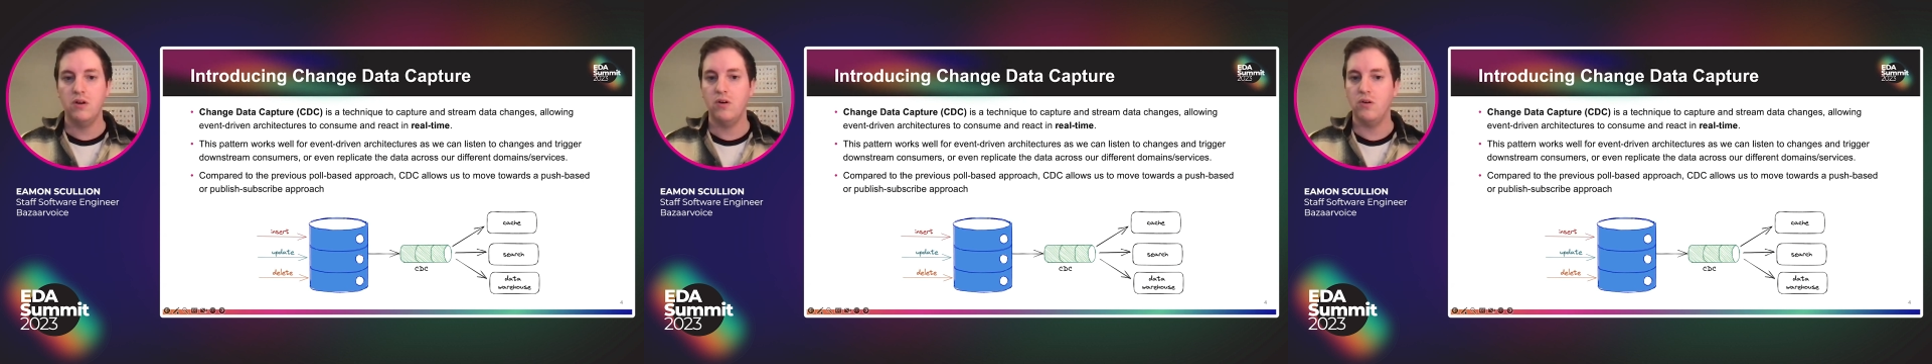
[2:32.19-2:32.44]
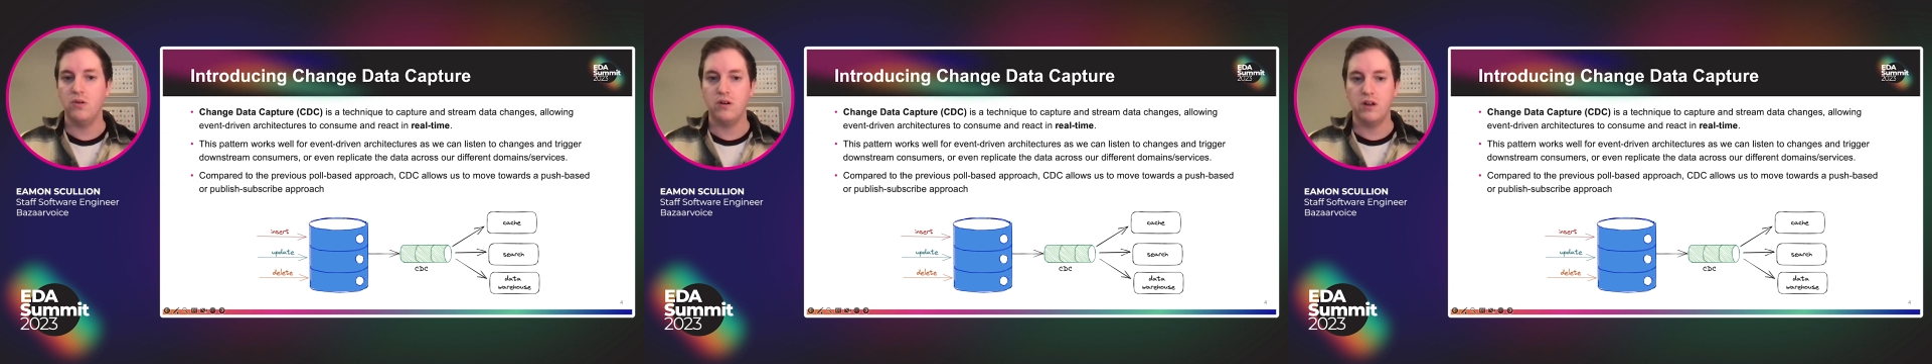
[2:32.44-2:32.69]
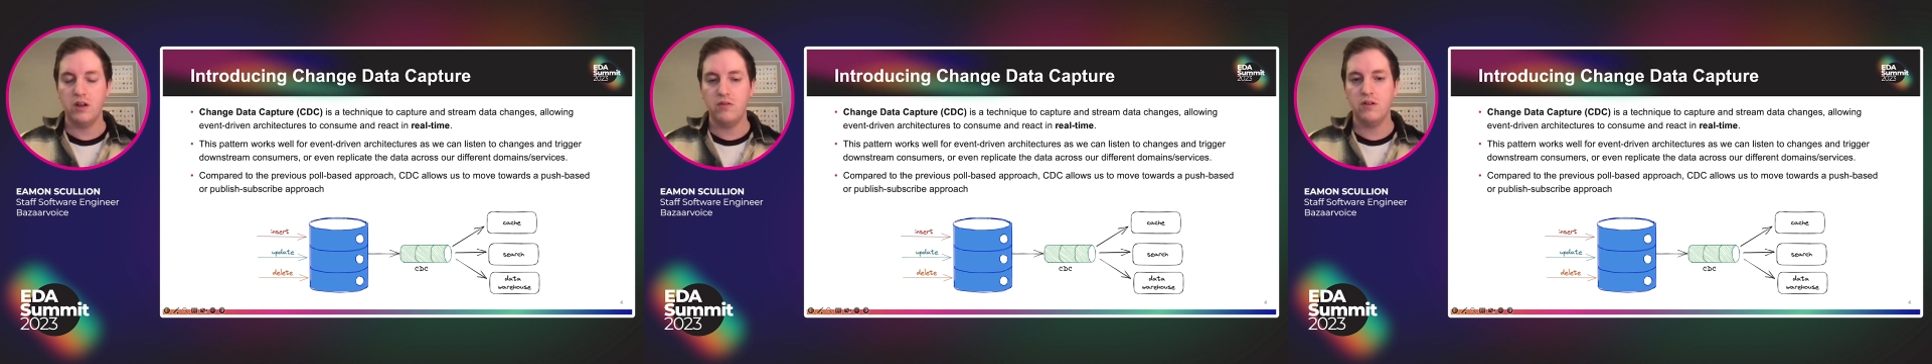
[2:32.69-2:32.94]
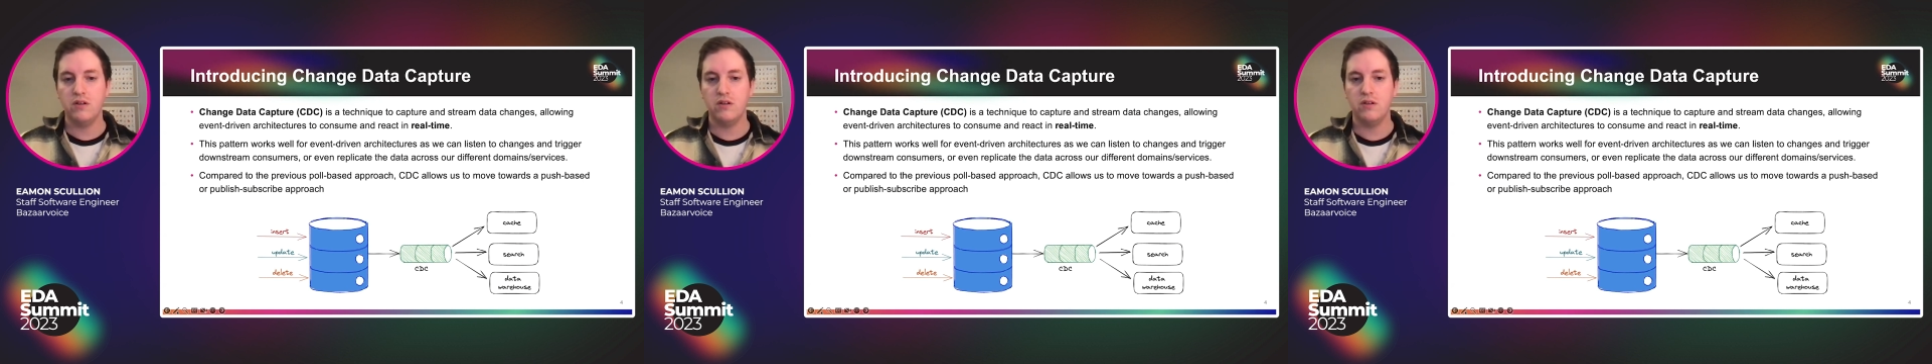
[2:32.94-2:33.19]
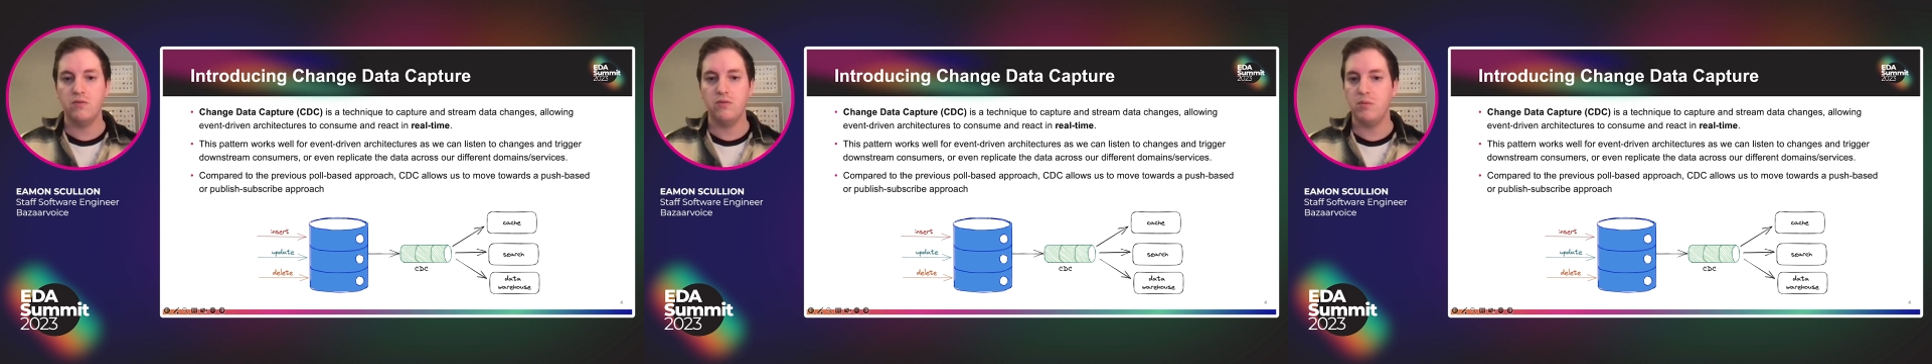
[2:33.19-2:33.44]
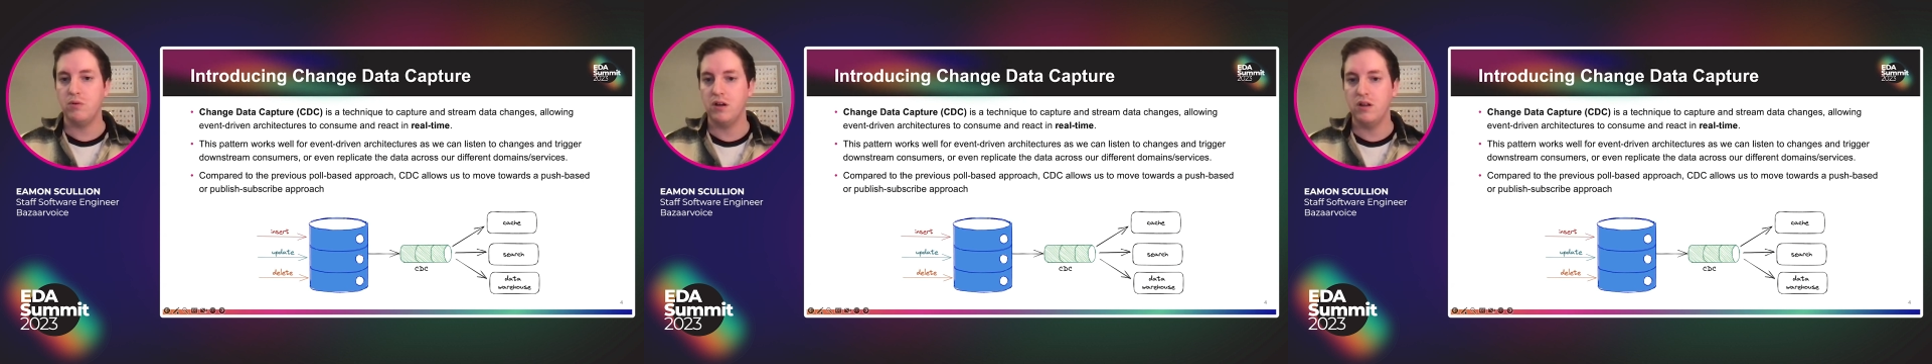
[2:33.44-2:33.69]
or even
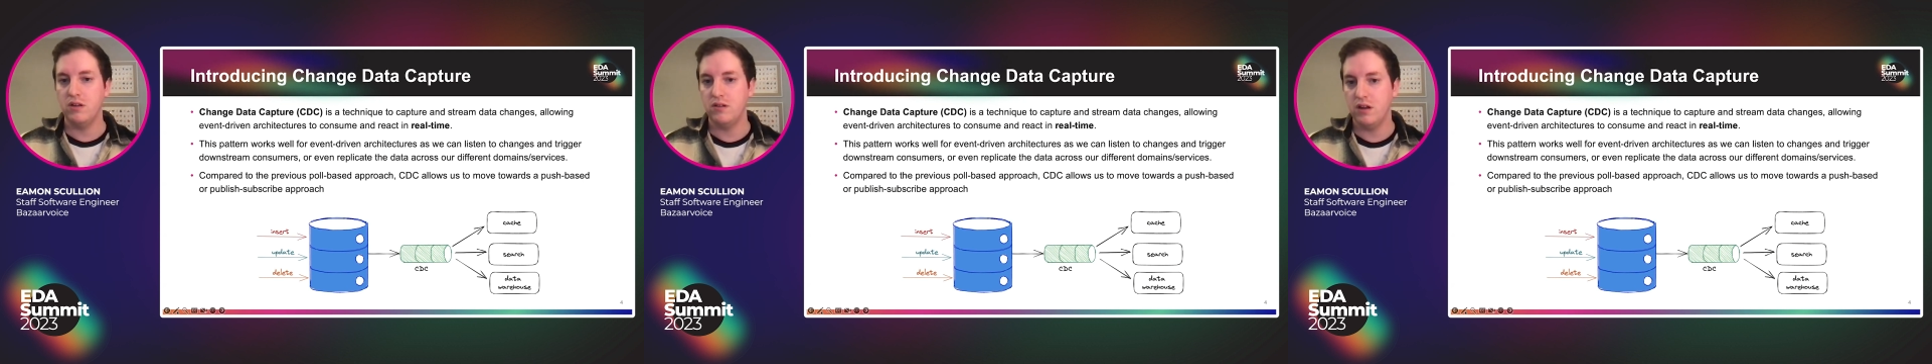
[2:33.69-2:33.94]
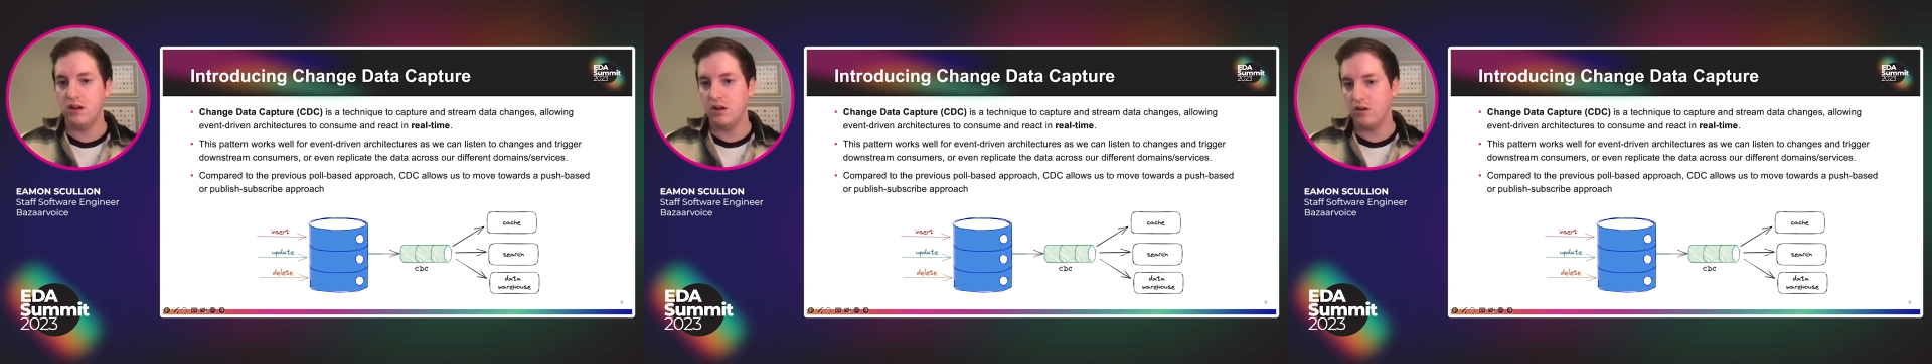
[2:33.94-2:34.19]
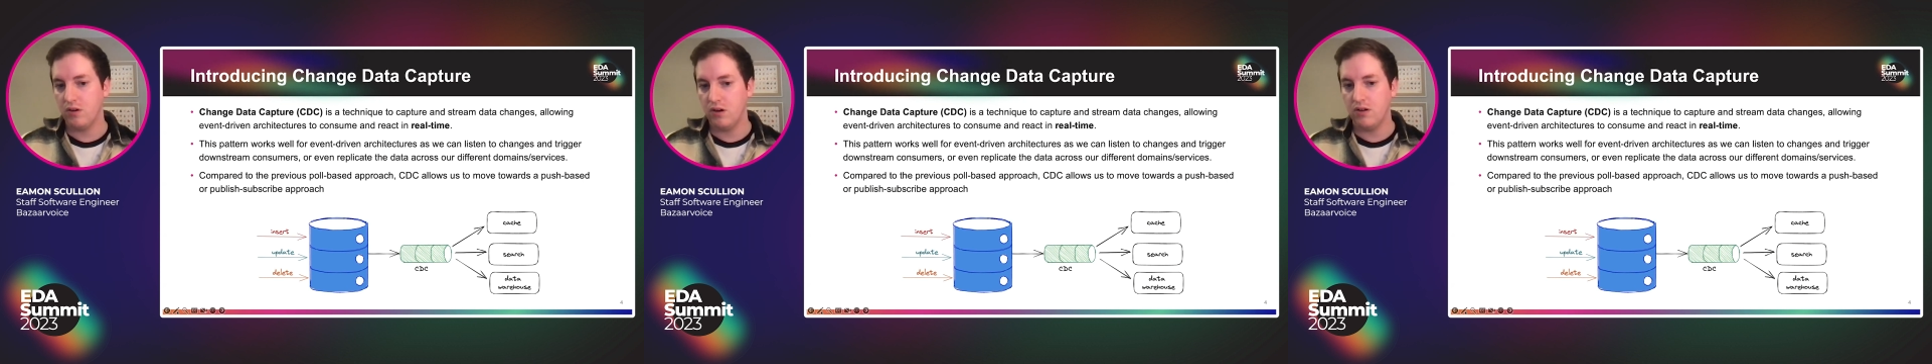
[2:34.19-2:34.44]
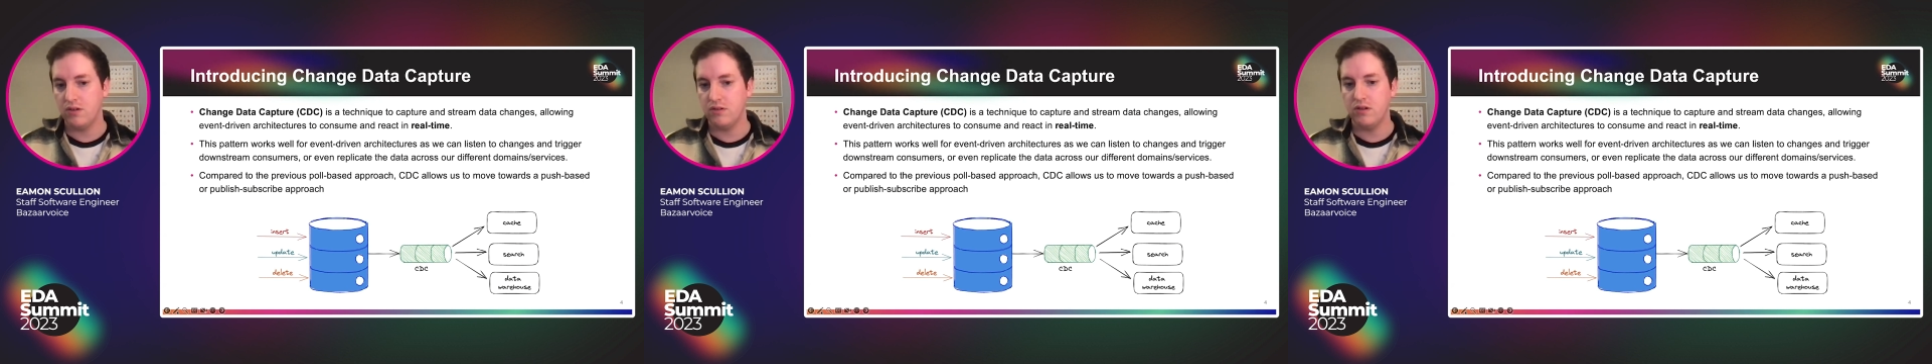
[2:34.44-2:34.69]
replicate the data across